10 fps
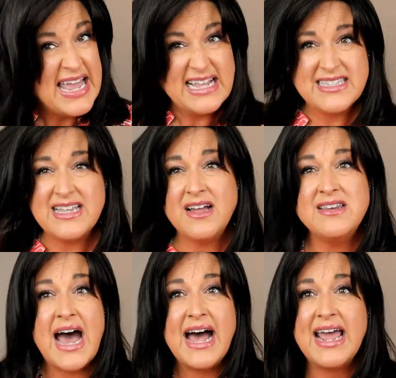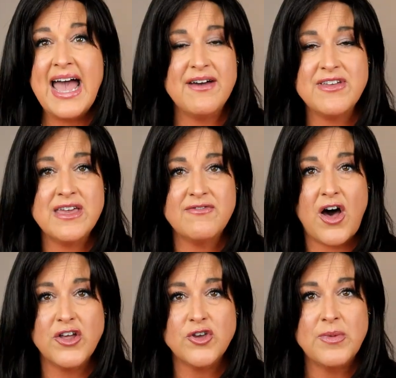It's not a heavy
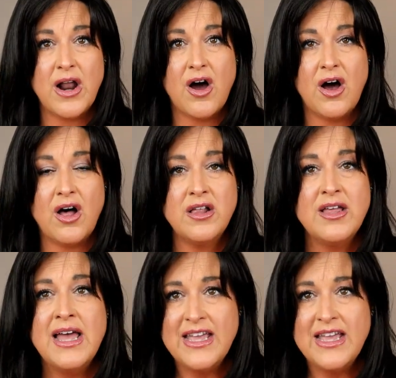volume at all.